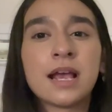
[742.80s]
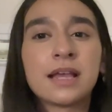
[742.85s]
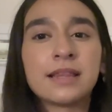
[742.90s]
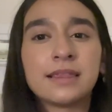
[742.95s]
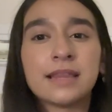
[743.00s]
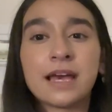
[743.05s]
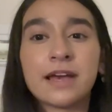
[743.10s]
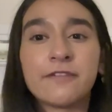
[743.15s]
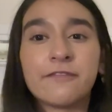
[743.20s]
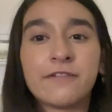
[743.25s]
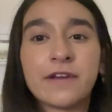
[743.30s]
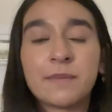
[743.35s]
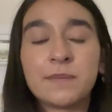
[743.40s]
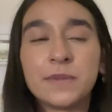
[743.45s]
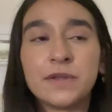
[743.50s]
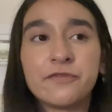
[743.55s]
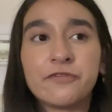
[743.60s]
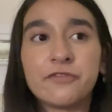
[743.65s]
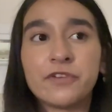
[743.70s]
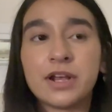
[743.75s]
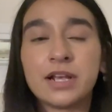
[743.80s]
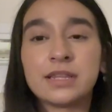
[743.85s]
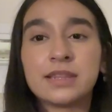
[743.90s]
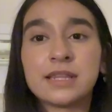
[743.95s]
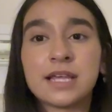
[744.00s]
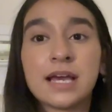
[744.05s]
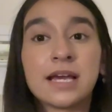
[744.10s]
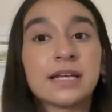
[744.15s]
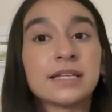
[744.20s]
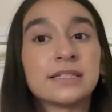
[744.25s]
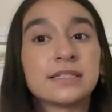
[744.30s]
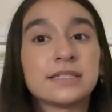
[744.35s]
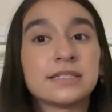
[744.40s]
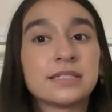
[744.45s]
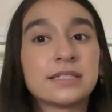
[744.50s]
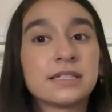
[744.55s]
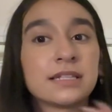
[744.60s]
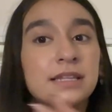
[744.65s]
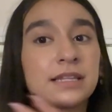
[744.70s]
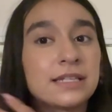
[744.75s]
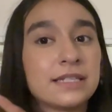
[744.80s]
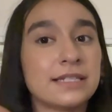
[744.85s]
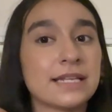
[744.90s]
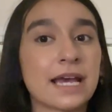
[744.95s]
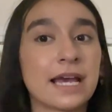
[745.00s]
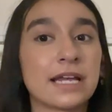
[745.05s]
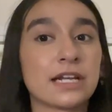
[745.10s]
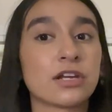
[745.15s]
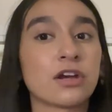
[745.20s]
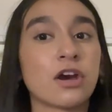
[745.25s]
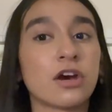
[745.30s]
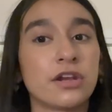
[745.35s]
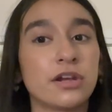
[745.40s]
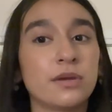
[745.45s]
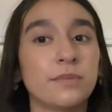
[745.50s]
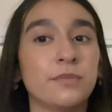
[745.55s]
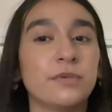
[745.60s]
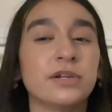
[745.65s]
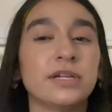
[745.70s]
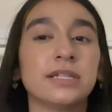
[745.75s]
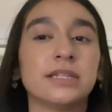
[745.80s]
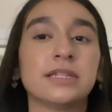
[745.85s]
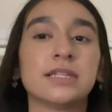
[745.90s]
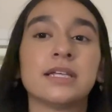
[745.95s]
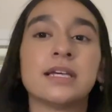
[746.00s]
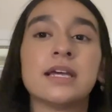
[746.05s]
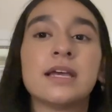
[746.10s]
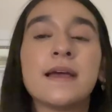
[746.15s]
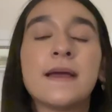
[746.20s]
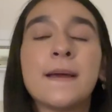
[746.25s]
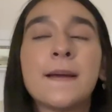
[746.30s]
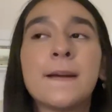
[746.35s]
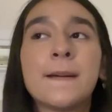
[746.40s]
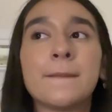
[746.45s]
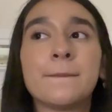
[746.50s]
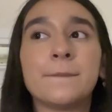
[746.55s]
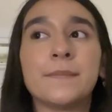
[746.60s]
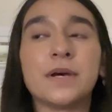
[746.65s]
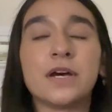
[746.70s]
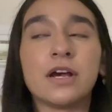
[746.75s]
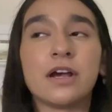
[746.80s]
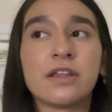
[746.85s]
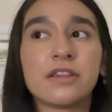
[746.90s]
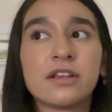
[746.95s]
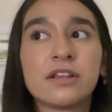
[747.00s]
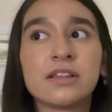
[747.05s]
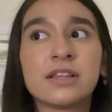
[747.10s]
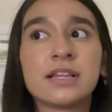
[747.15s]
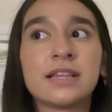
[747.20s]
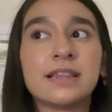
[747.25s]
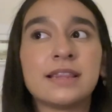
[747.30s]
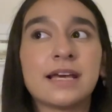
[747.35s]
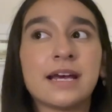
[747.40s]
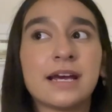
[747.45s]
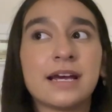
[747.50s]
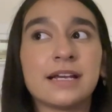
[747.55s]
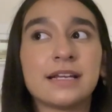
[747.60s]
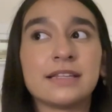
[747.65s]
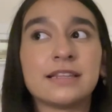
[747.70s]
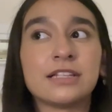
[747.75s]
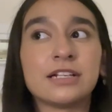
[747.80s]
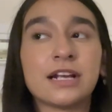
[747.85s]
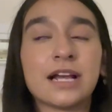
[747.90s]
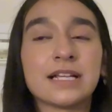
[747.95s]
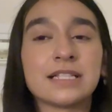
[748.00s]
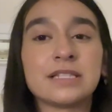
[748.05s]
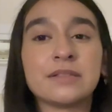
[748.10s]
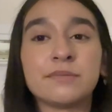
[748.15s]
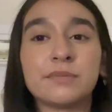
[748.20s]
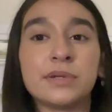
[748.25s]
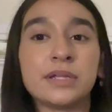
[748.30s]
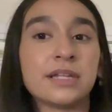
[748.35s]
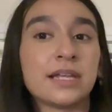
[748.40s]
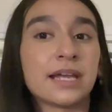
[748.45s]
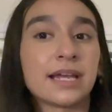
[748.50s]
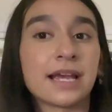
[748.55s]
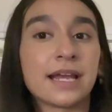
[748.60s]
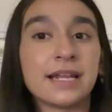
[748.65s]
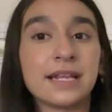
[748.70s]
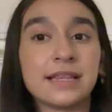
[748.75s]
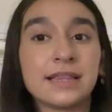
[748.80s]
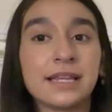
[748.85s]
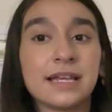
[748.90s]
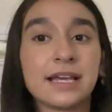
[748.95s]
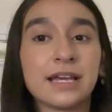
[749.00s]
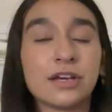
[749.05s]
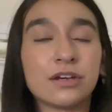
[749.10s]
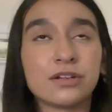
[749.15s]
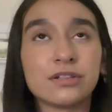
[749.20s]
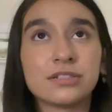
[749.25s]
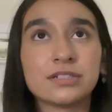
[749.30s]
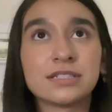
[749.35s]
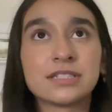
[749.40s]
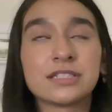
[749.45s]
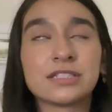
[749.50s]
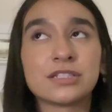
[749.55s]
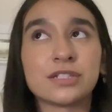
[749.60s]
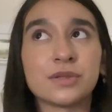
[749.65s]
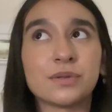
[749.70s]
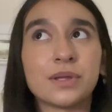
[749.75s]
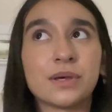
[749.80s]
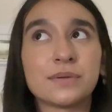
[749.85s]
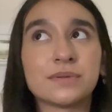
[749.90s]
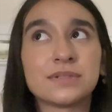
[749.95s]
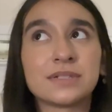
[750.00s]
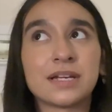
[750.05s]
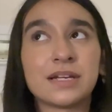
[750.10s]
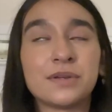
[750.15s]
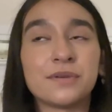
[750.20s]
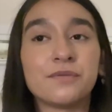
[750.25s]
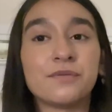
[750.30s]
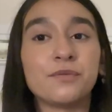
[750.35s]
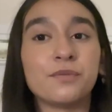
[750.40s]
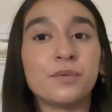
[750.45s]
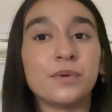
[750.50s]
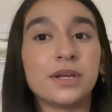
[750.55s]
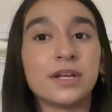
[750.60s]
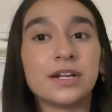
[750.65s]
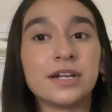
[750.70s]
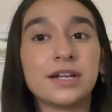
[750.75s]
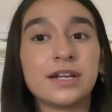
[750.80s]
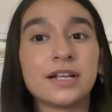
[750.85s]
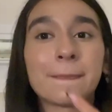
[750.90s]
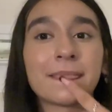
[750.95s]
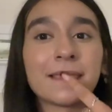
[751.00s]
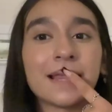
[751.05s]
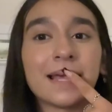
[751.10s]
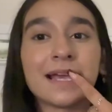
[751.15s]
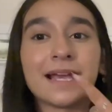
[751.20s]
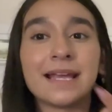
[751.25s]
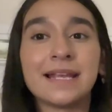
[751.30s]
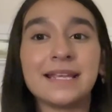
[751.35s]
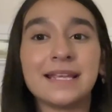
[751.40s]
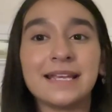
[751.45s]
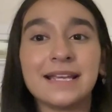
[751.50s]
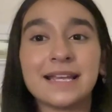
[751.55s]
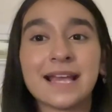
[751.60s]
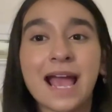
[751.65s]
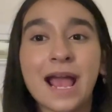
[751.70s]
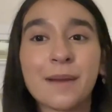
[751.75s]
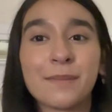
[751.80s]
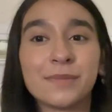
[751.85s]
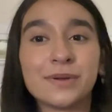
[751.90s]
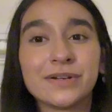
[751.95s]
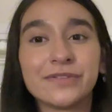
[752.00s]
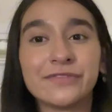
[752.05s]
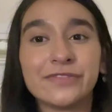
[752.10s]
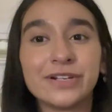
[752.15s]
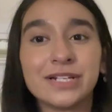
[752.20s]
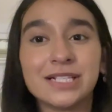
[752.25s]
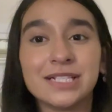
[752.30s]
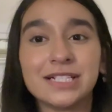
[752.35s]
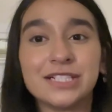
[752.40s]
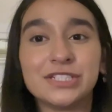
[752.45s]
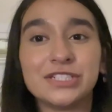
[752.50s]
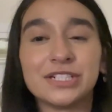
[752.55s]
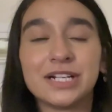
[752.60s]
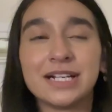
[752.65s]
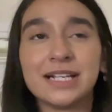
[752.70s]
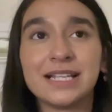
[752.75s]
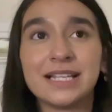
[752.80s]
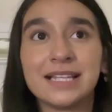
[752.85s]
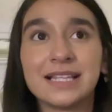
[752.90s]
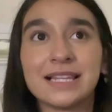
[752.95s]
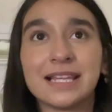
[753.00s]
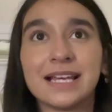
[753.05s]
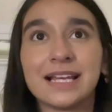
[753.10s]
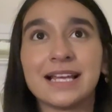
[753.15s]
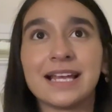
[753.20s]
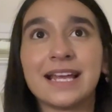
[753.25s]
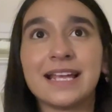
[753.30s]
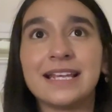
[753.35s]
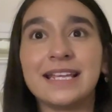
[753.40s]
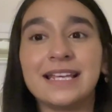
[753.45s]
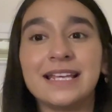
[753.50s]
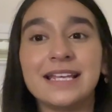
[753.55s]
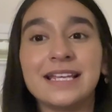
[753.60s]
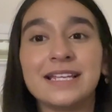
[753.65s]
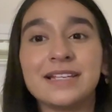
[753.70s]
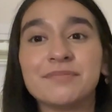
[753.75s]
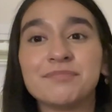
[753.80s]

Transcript: that family friend that the dad caught up with but other than that there hasn't been like anything else so that was kind of weird like any camera footage or any like any